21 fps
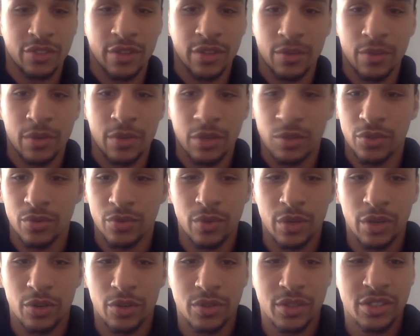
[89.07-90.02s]
Like
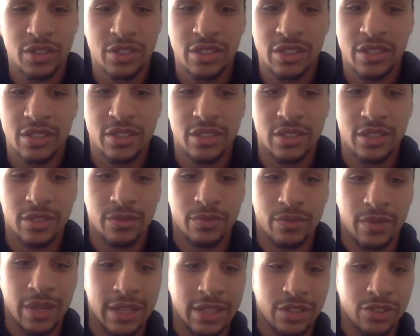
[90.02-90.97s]
when Christians
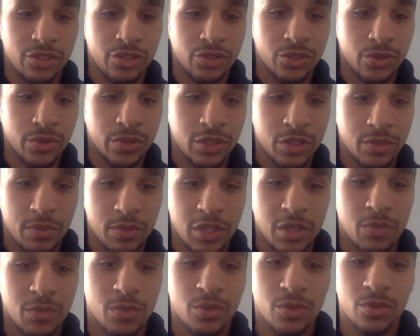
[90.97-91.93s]
and Jewish
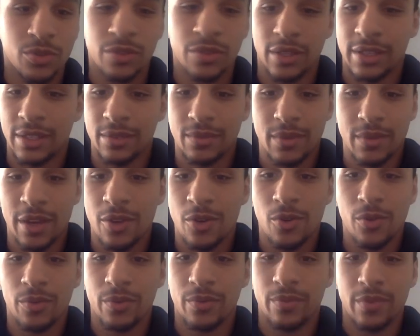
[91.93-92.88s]
people,
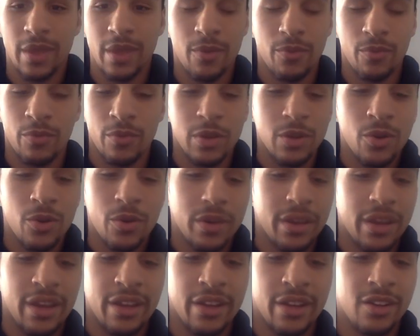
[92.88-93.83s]
we don't
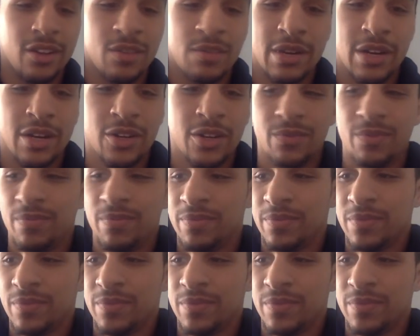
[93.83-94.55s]
care about